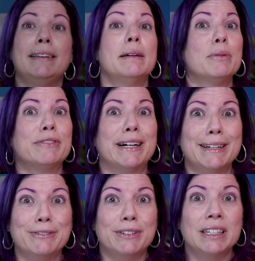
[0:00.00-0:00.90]
Number
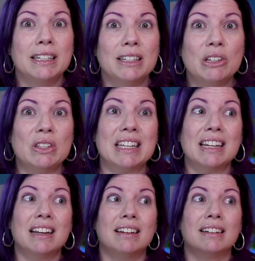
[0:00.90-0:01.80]
5, using